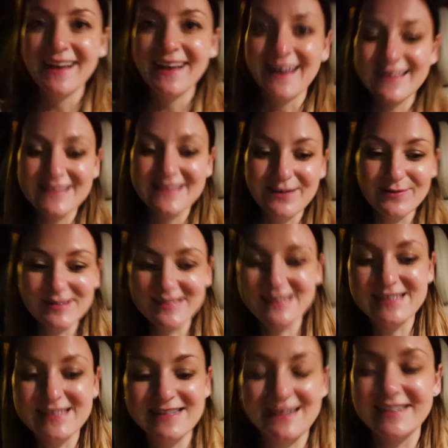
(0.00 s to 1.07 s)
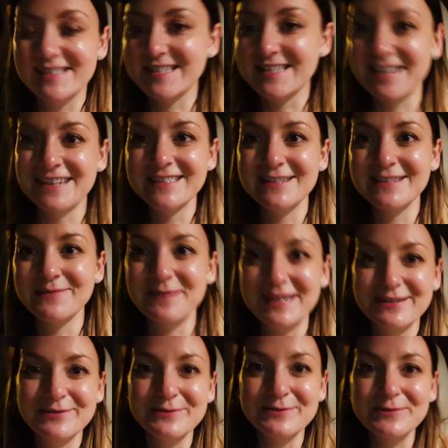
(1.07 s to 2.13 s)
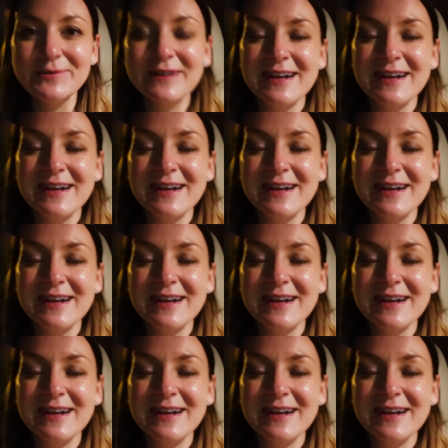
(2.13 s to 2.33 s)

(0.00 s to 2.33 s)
There was this nice gentleman who